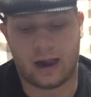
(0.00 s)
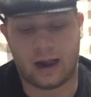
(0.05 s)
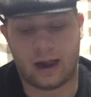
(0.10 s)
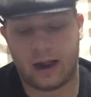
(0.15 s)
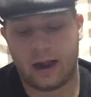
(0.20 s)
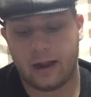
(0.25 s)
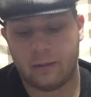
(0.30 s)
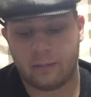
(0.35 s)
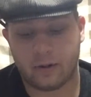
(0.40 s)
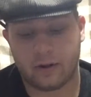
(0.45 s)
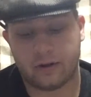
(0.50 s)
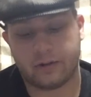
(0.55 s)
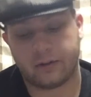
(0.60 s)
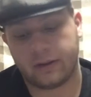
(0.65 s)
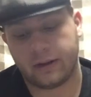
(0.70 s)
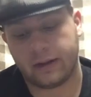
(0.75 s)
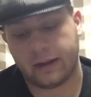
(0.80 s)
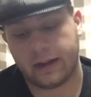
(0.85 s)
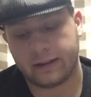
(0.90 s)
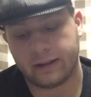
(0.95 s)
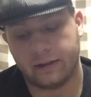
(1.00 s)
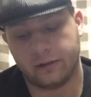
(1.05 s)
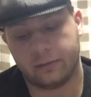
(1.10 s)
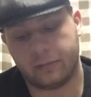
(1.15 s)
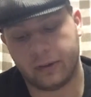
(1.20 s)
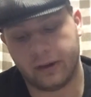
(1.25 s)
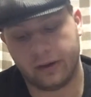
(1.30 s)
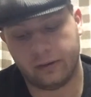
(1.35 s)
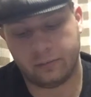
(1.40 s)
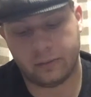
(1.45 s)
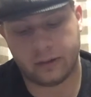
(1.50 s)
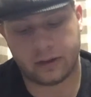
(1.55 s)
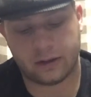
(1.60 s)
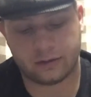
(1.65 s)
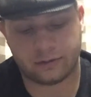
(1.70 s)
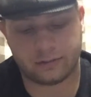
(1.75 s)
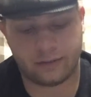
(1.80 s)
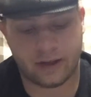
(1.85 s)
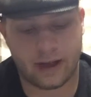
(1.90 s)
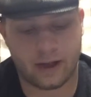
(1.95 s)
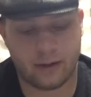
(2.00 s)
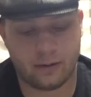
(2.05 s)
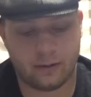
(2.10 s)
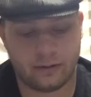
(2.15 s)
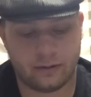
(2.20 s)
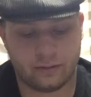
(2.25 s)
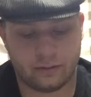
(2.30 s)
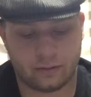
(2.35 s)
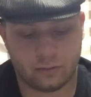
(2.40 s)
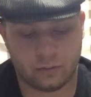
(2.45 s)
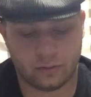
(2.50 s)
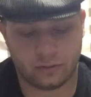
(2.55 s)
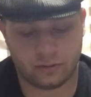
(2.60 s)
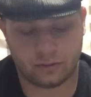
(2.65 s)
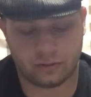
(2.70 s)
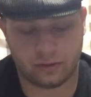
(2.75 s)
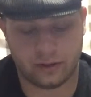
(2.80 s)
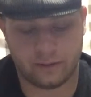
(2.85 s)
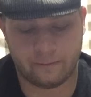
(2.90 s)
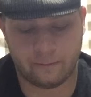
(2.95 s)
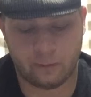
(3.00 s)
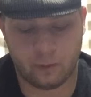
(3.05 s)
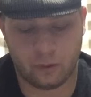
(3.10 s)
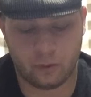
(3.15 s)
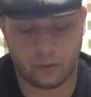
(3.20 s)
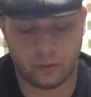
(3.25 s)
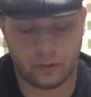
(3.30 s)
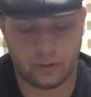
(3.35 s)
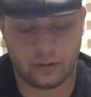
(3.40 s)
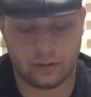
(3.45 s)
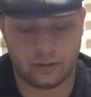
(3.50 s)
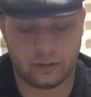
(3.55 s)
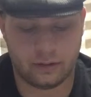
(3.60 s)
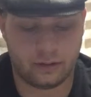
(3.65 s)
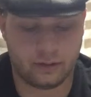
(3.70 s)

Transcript: I personally like this piece because of how it was straightforward,